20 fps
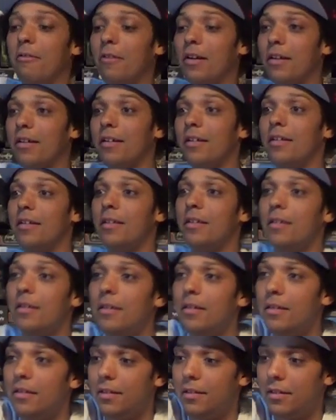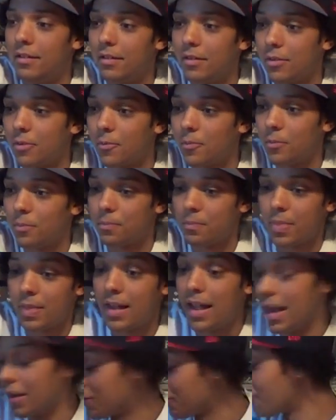Like, like,
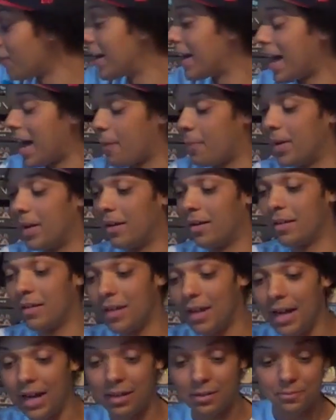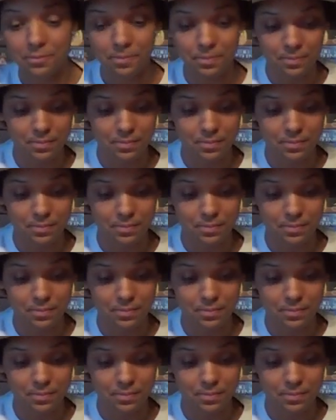yeah, so really happy. Yeah.